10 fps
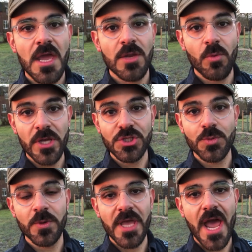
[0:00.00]
in which
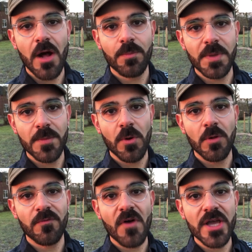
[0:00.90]
we help people
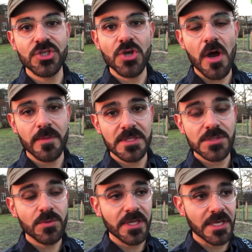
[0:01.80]
find job in
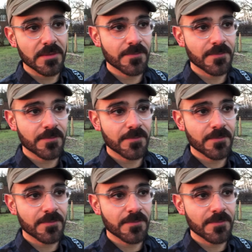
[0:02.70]
Sweden.